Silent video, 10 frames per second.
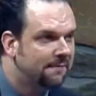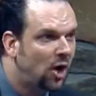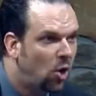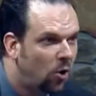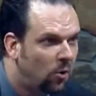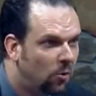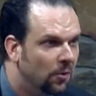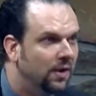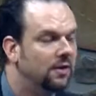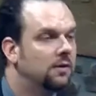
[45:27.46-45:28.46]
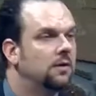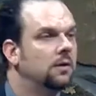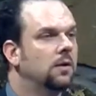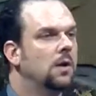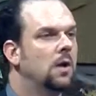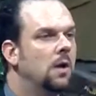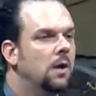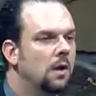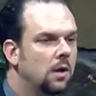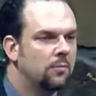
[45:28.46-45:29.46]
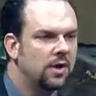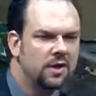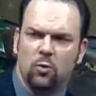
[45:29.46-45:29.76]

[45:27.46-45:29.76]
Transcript: of old. Brother,